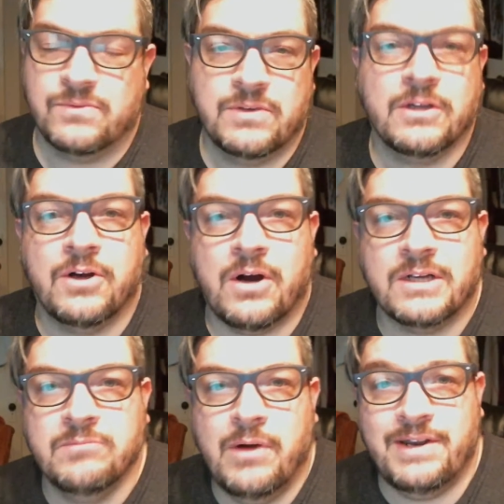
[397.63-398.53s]
going to
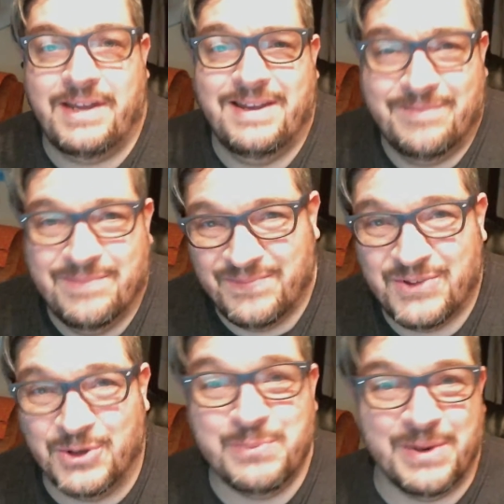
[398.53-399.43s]
cost money.
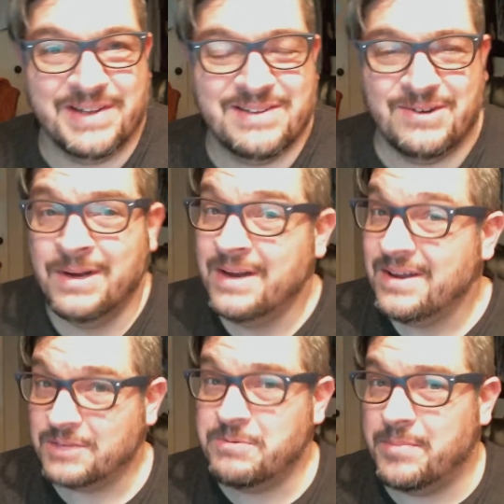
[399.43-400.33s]
Good money, too.
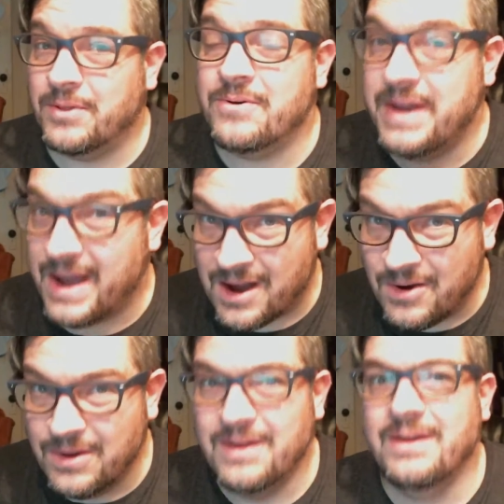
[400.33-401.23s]
Because people are
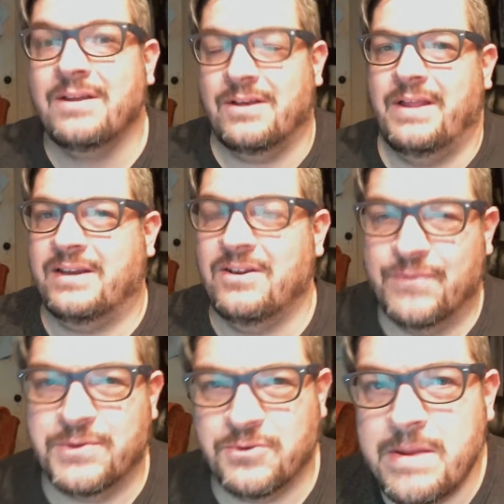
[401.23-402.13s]
now collecting
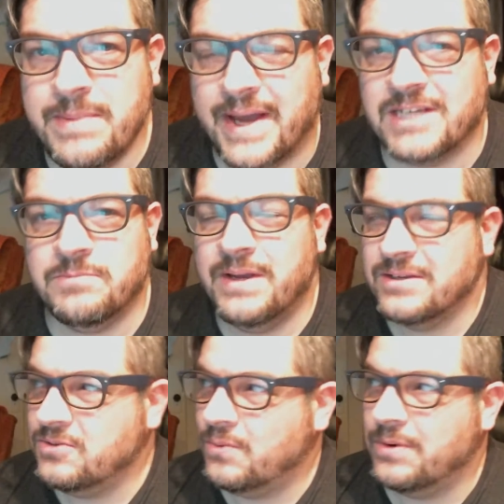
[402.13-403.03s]
for Dreamcast
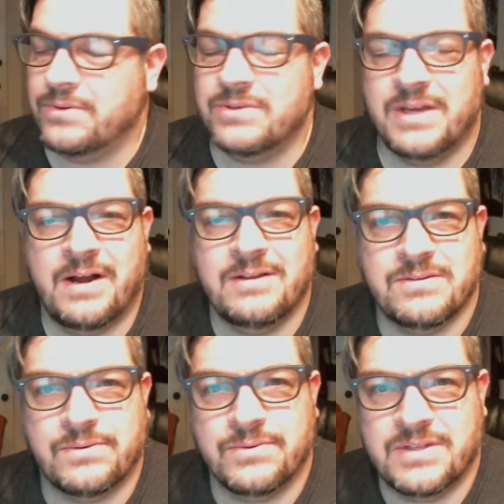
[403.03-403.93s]
because it's one of those
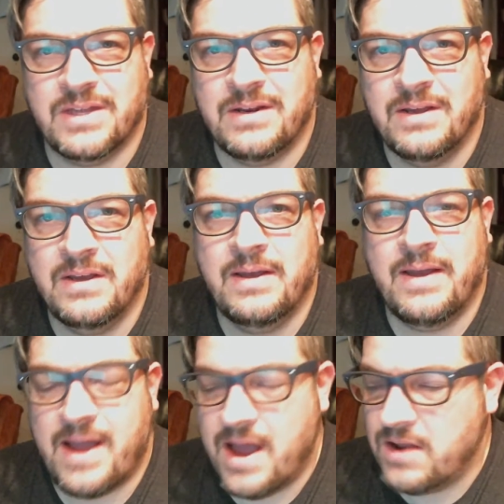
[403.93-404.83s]
consoles that
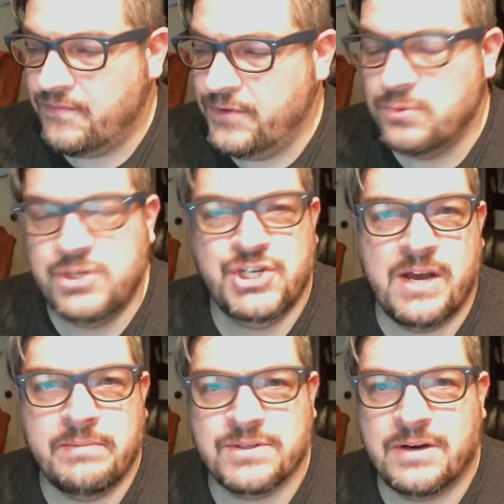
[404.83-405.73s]
had a few
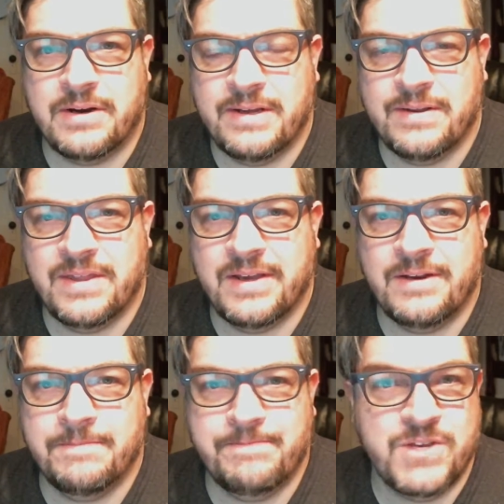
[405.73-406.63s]
gems on it
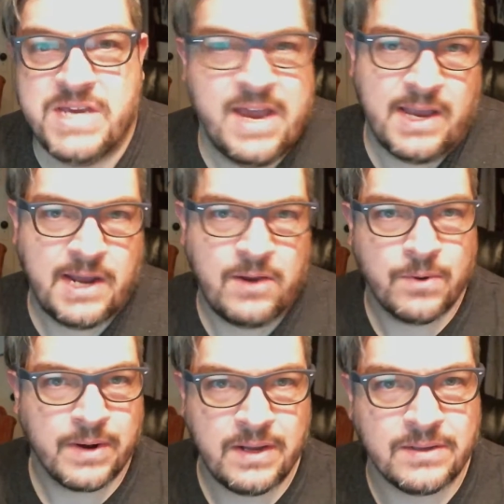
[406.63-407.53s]
that you can't get
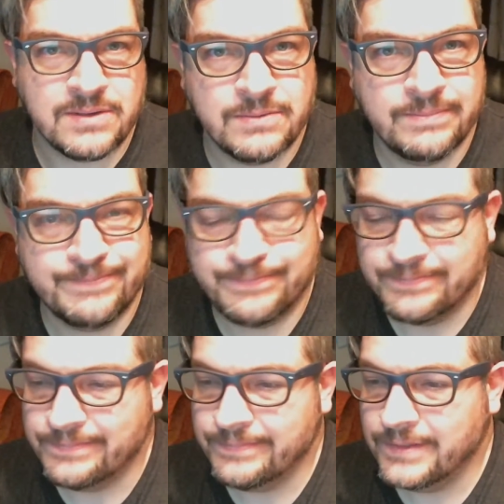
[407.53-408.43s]
anywhere else.
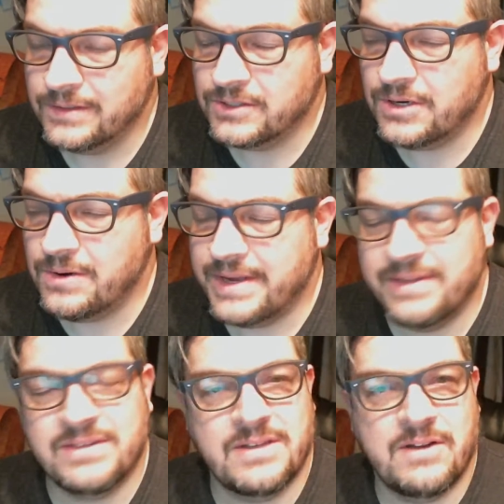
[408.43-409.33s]
So
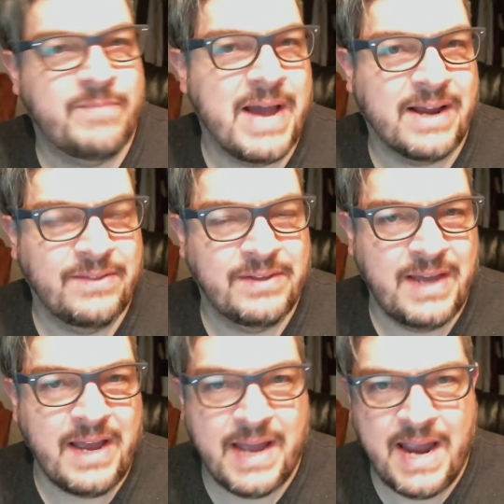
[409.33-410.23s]
instead of back in the
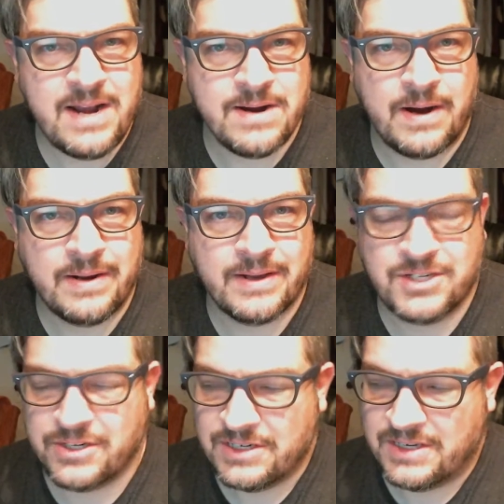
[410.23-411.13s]
day hating on it, I
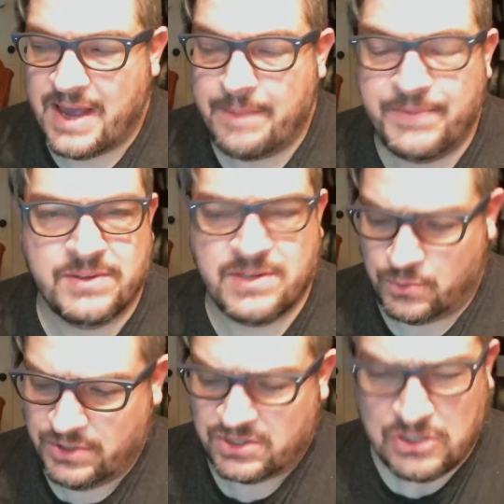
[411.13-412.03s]
should have just kept it and said,
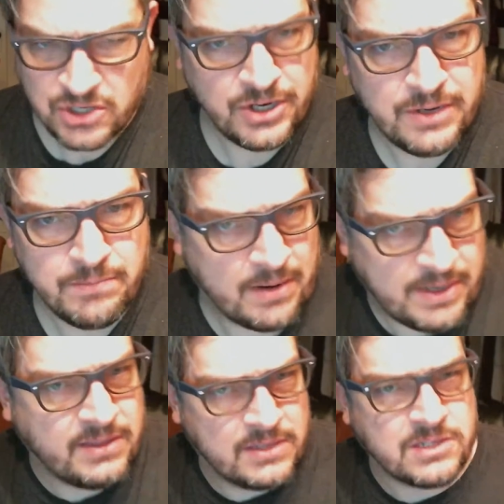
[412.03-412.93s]
well, this was good, but I'll
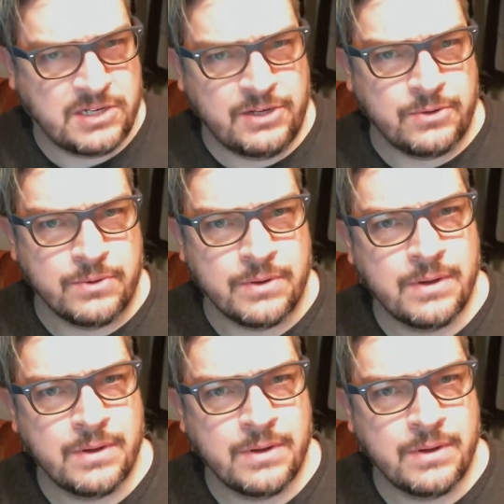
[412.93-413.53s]
get this too.